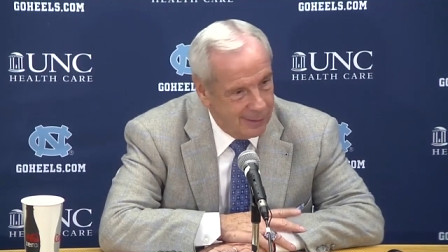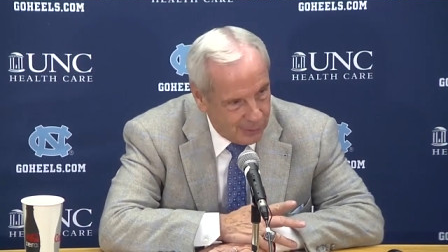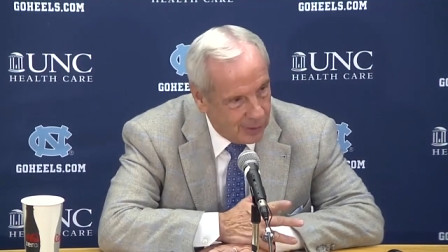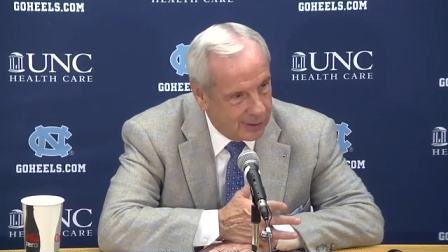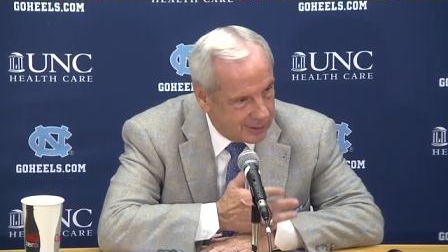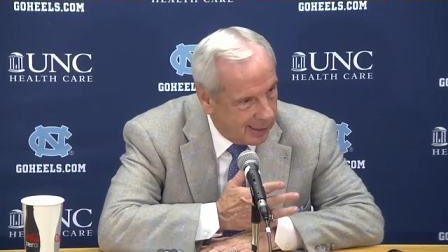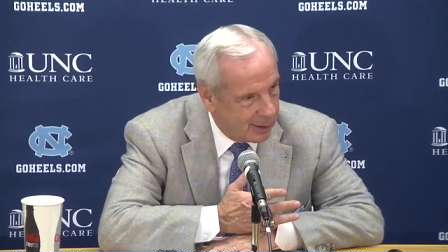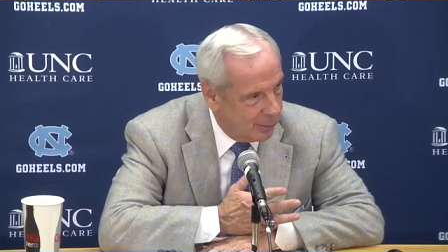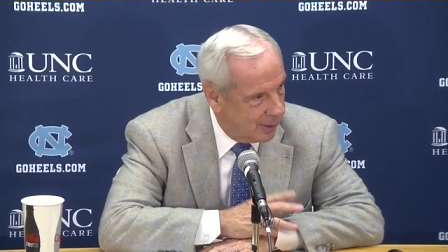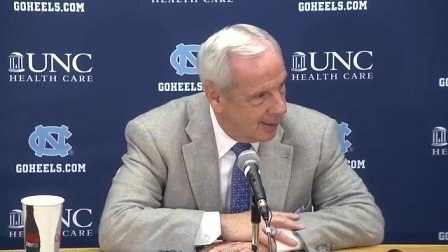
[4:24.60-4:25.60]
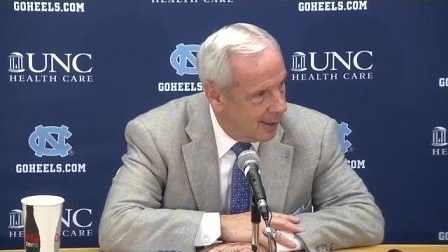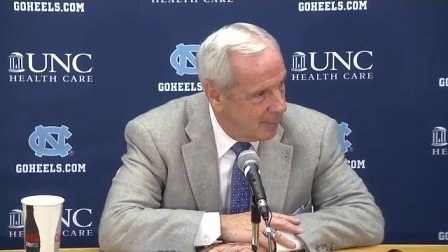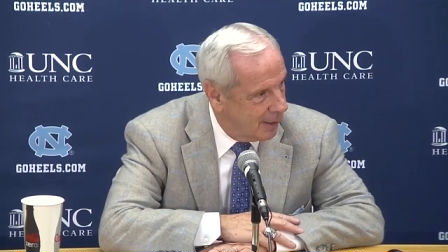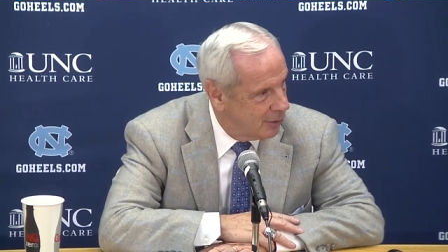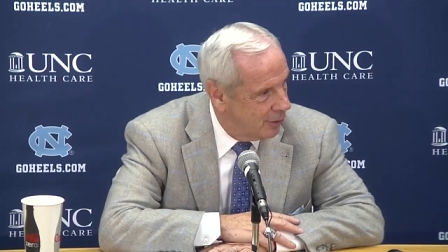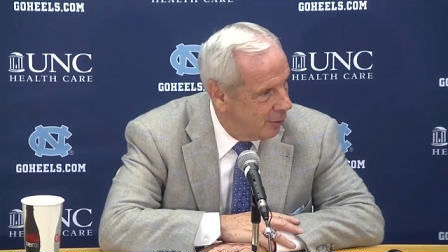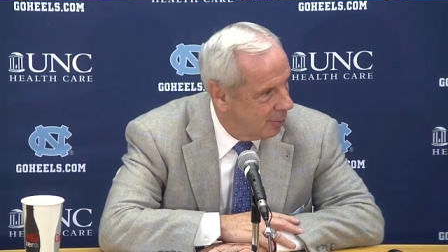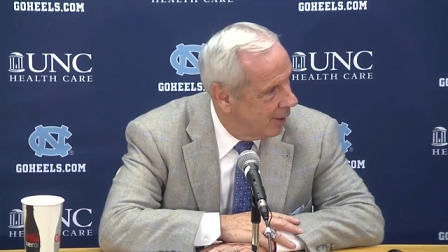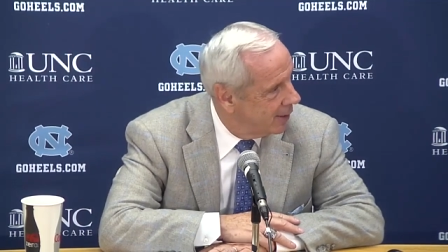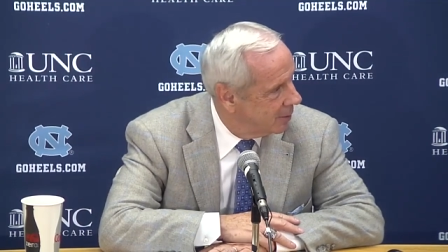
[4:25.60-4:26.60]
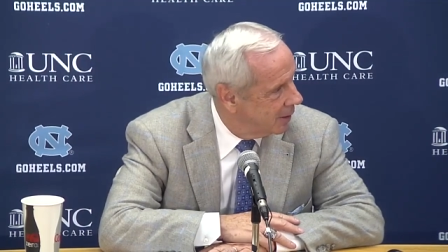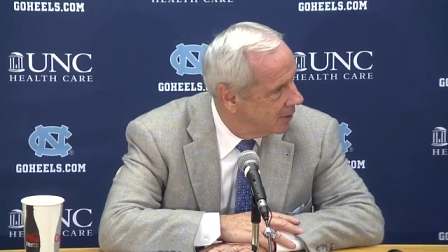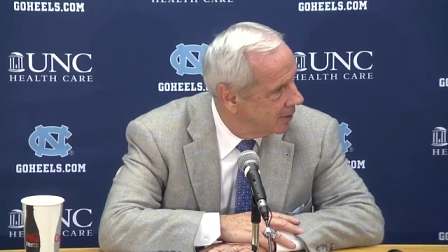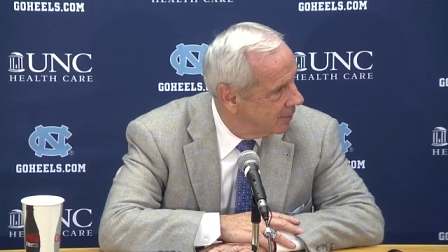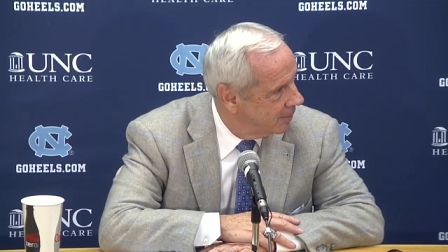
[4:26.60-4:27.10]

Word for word: you get a second one, and that means you don't play as much.